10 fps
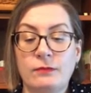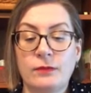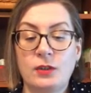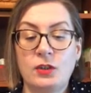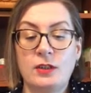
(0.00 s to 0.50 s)

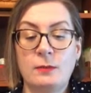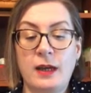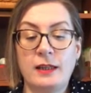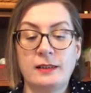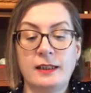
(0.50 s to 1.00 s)
She
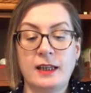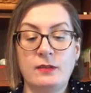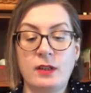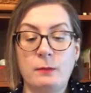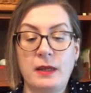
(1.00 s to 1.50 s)
smiled and gave
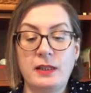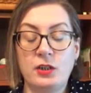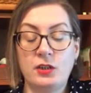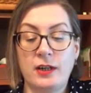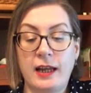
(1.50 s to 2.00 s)
some message
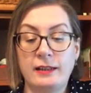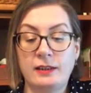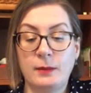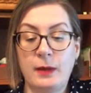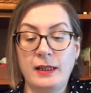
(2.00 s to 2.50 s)
to an elderly
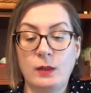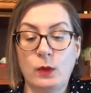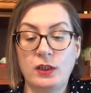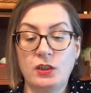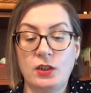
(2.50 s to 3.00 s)
man in
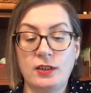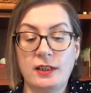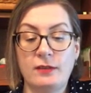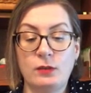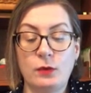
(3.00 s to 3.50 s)
white shirt
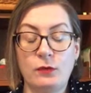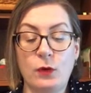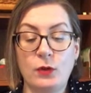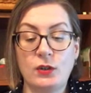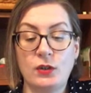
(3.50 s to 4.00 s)
sleeves who had
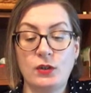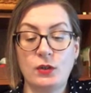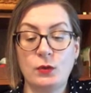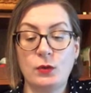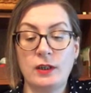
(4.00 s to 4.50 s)
followed her to the
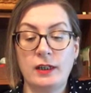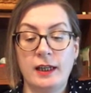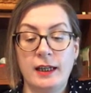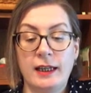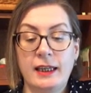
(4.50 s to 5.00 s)
door.
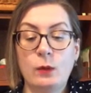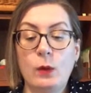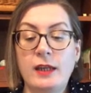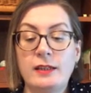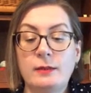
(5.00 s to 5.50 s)
He
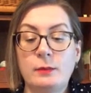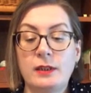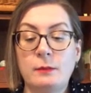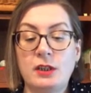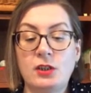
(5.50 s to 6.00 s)
went, but
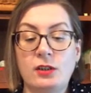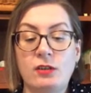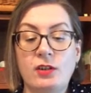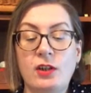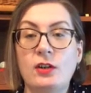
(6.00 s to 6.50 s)
immediately
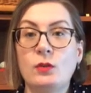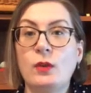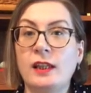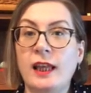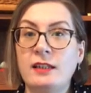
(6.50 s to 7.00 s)
returned with a
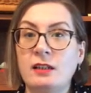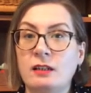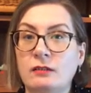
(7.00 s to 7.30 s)
letter.